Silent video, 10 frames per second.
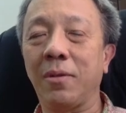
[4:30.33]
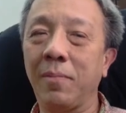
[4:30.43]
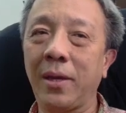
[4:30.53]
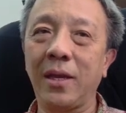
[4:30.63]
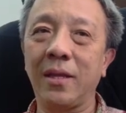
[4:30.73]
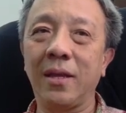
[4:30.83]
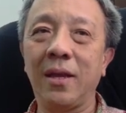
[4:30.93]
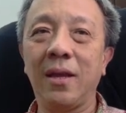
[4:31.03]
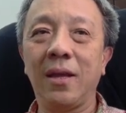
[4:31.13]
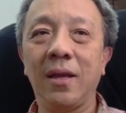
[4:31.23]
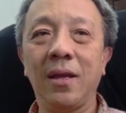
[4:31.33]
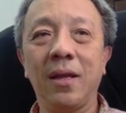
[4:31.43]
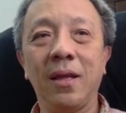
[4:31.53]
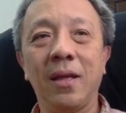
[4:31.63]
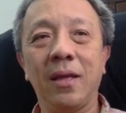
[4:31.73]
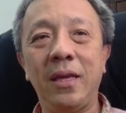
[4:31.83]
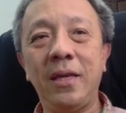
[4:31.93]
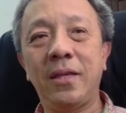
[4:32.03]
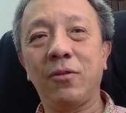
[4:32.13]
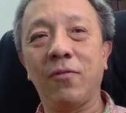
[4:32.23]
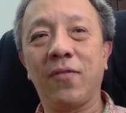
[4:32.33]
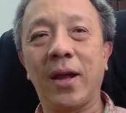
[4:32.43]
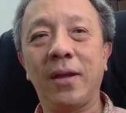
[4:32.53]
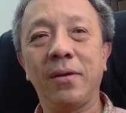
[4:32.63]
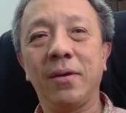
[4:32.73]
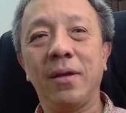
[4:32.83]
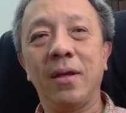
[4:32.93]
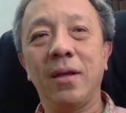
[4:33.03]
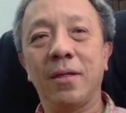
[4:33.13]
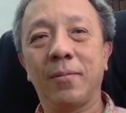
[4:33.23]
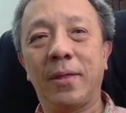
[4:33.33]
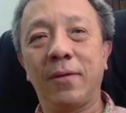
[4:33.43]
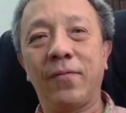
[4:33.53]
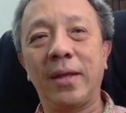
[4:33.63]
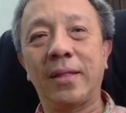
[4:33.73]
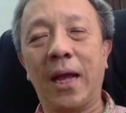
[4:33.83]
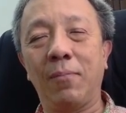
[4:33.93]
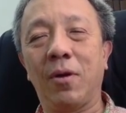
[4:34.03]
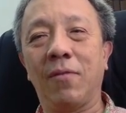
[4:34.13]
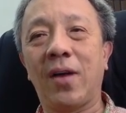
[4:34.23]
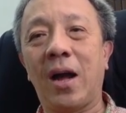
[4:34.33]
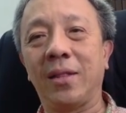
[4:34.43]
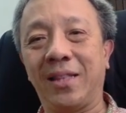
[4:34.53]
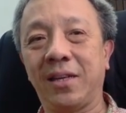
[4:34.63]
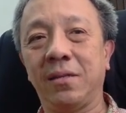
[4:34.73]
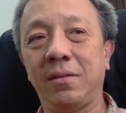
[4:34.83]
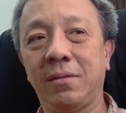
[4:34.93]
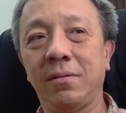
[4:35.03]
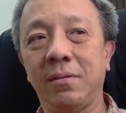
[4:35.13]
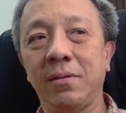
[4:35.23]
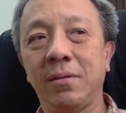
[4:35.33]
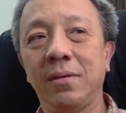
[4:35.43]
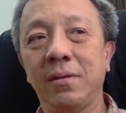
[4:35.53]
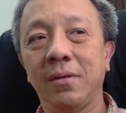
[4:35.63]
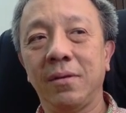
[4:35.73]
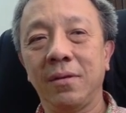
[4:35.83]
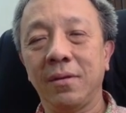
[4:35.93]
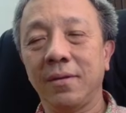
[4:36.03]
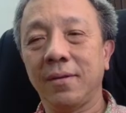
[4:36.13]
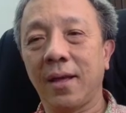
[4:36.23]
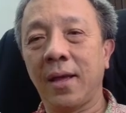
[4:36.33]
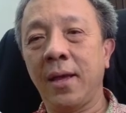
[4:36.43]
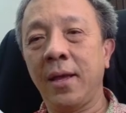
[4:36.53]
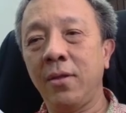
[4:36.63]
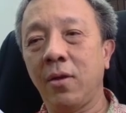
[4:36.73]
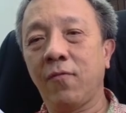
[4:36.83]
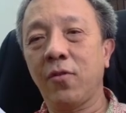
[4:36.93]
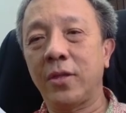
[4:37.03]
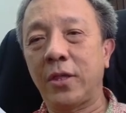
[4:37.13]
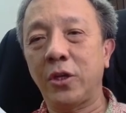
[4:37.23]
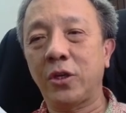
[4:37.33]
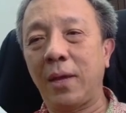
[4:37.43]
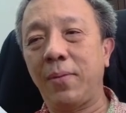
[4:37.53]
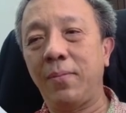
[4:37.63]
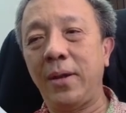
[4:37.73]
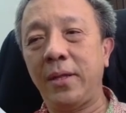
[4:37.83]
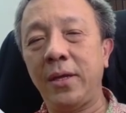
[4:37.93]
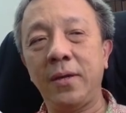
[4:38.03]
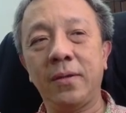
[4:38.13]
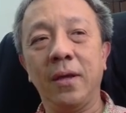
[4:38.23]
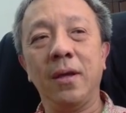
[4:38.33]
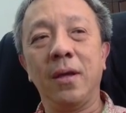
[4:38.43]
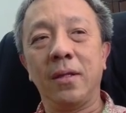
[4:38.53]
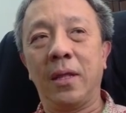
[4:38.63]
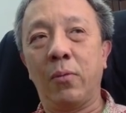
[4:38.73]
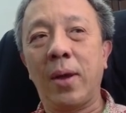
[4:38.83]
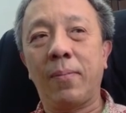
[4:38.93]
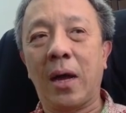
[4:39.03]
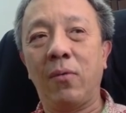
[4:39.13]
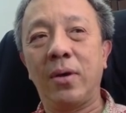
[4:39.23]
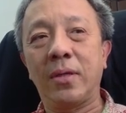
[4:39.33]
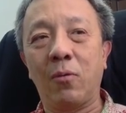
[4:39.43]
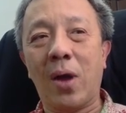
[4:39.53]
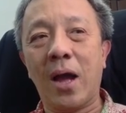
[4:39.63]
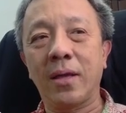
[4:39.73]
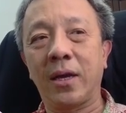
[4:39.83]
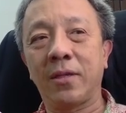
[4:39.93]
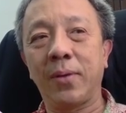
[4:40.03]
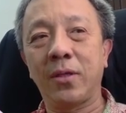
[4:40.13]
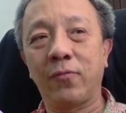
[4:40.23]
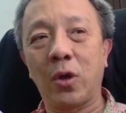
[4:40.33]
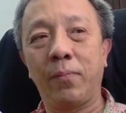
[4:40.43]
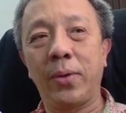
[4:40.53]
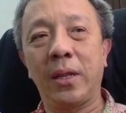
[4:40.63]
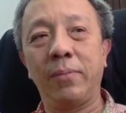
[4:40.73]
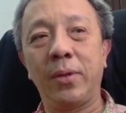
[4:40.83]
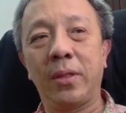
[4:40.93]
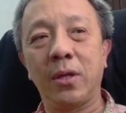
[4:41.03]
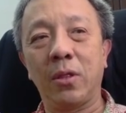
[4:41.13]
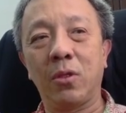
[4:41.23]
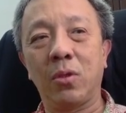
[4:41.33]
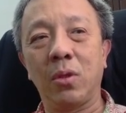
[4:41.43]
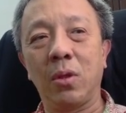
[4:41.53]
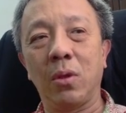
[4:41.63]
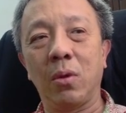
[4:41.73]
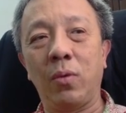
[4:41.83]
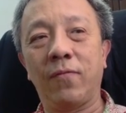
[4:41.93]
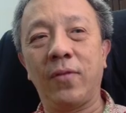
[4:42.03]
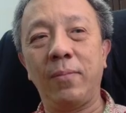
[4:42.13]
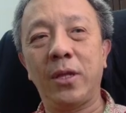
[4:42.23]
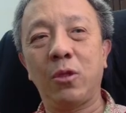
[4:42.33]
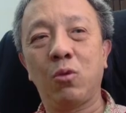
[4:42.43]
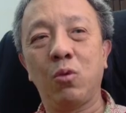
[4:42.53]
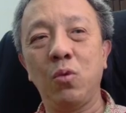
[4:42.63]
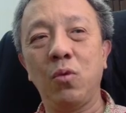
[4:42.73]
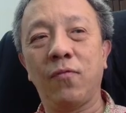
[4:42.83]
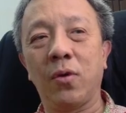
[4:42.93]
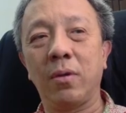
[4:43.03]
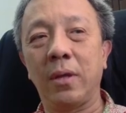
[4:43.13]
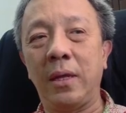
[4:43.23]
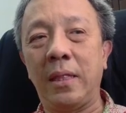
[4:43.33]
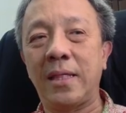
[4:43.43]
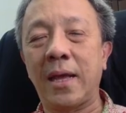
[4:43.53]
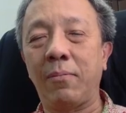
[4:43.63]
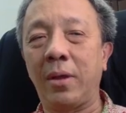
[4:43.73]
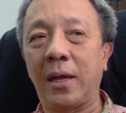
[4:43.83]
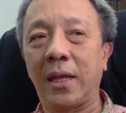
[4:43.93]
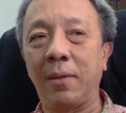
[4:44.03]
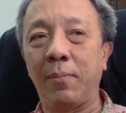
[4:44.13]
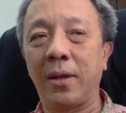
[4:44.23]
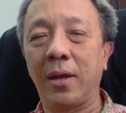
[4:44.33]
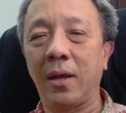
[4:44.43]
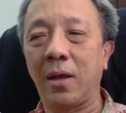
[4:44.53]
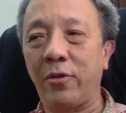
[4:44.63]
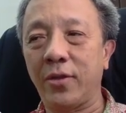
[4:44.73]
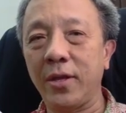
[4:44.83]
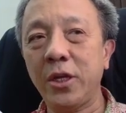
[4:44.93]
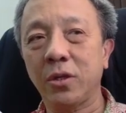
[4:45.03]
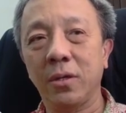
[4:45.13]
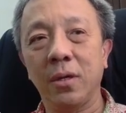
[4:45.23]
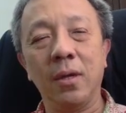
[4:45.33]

making it easier to find specific type of articles. And of course, the search capabilities, the web covers a vast expanse of topic with limited tool for in-depth academic research,